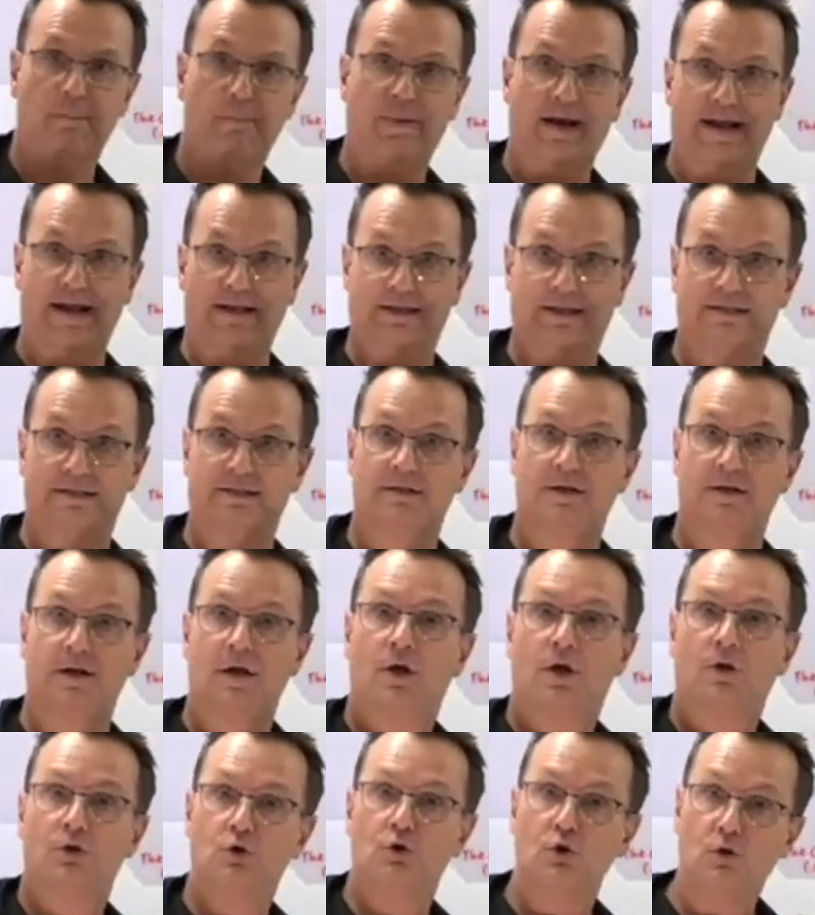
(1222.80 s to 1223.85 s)
based.
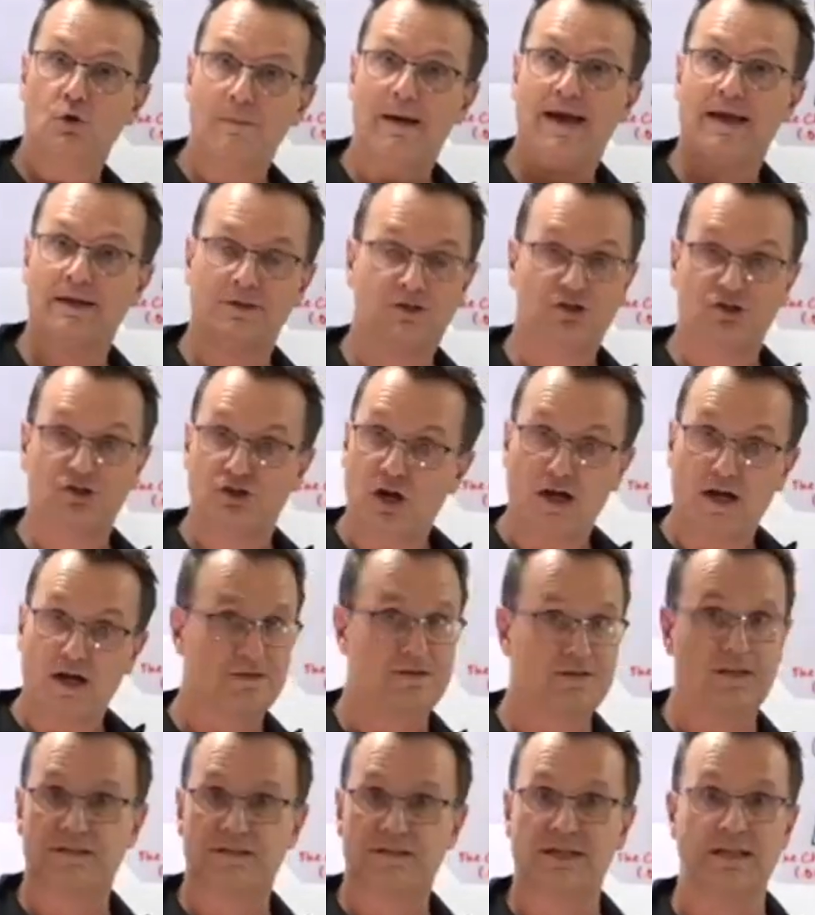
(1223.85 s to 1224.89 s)
You make
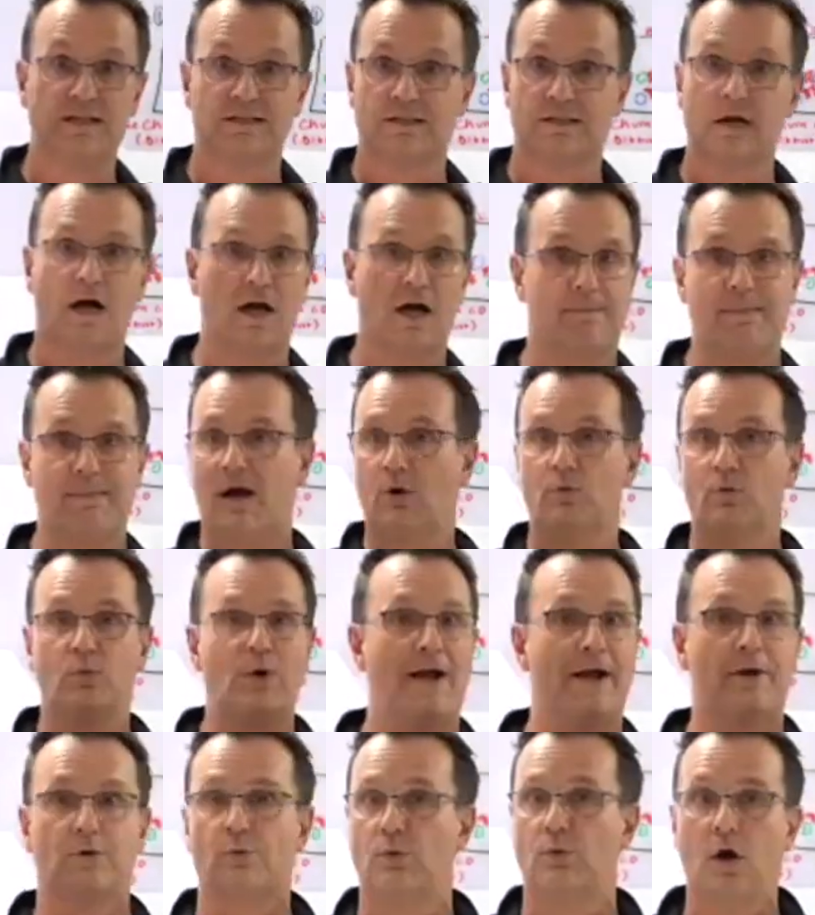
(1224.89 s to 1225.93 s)
justice is not about
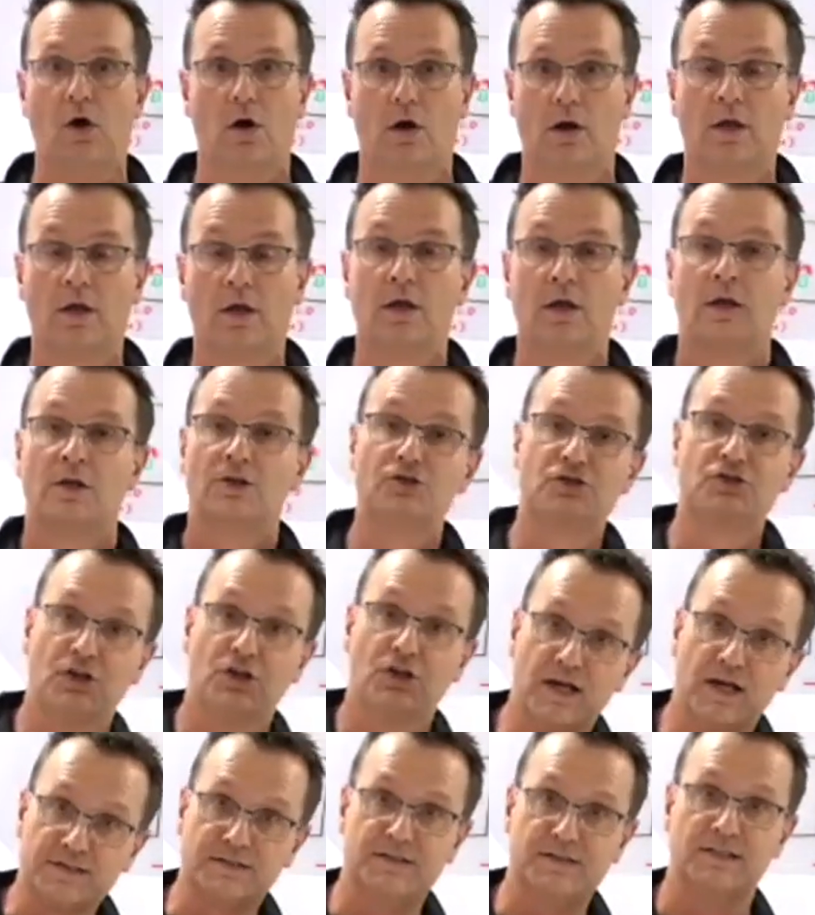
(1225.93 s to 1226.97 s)
right or wrong.
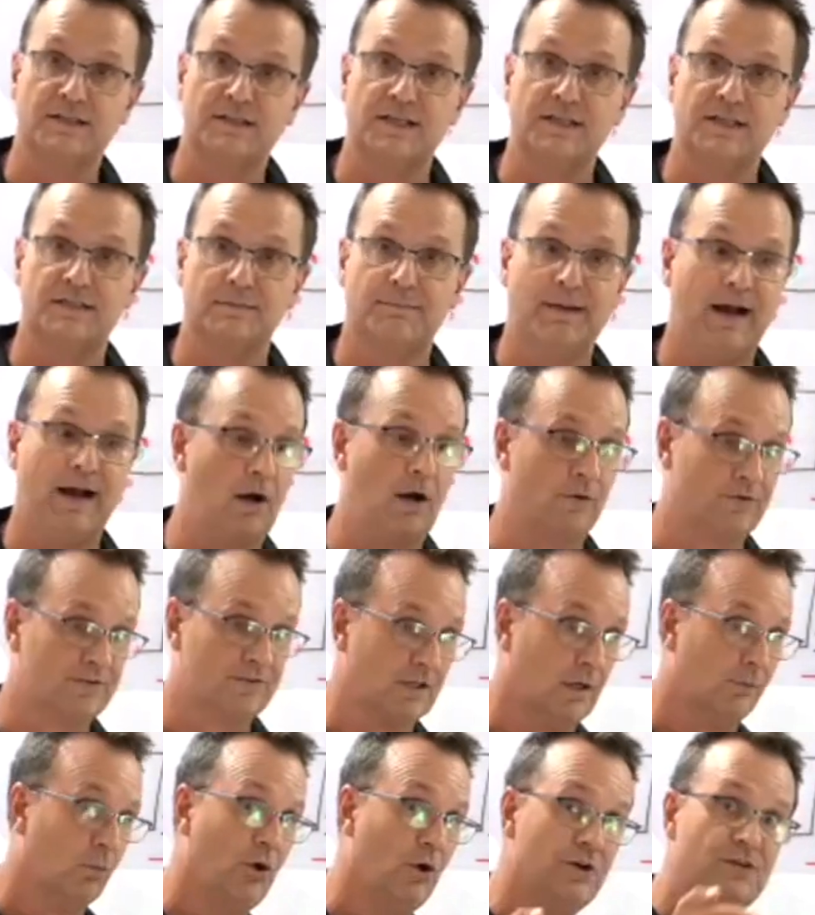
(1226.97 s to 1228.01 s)
Justice is about
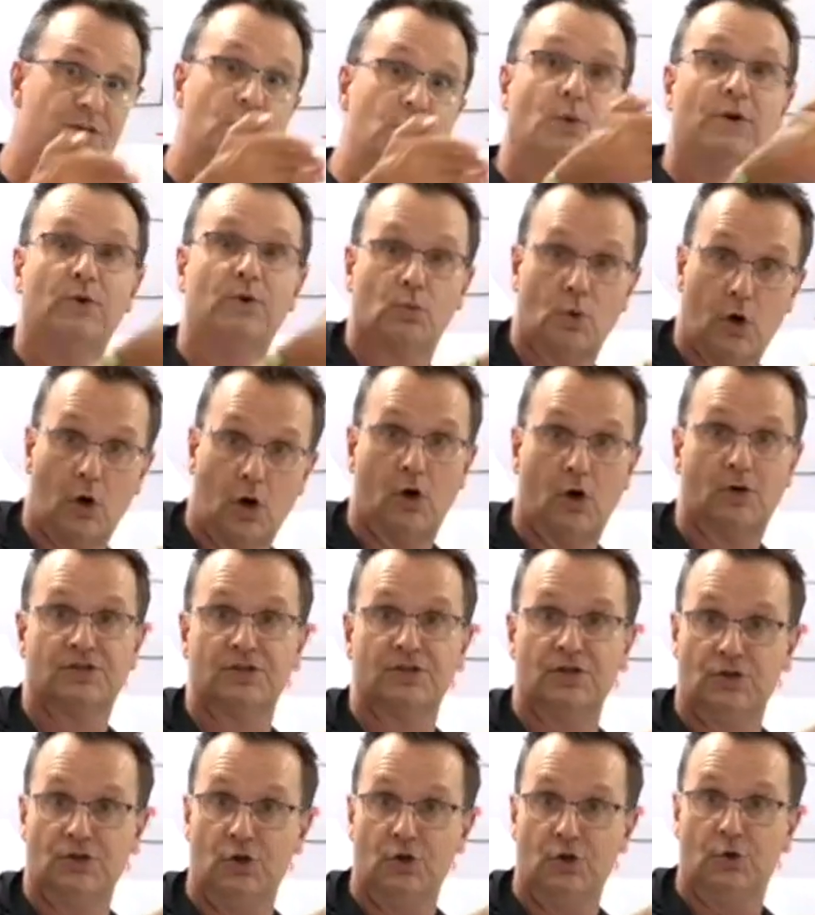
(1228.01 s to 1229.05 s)
someone doing wrong to
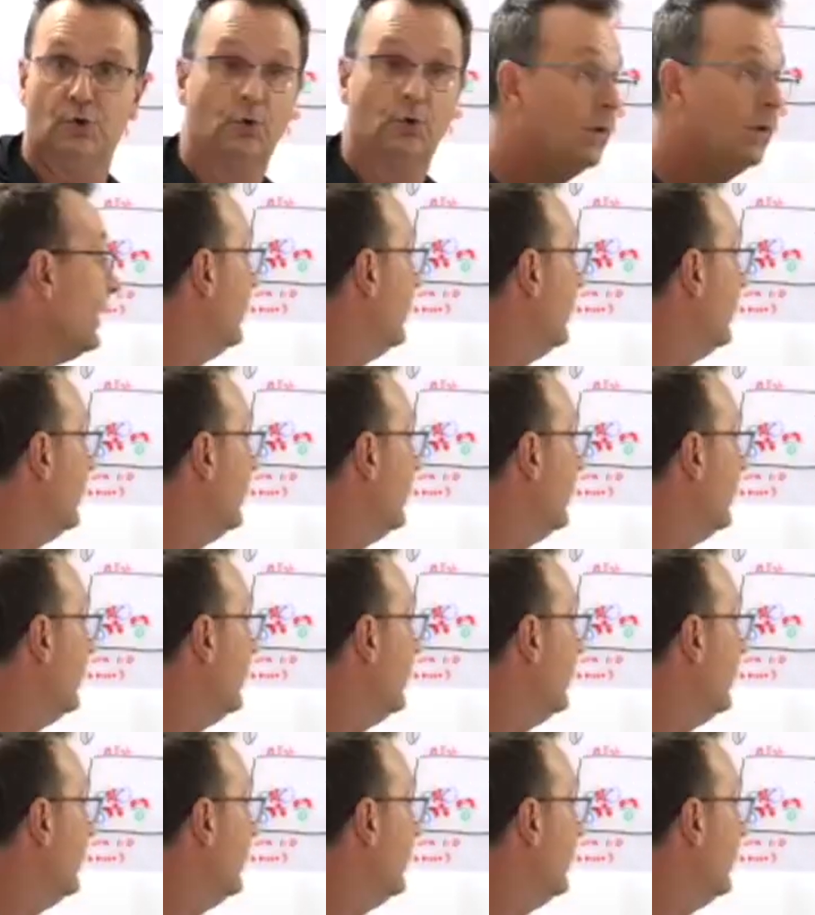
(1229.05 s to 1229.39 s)
you,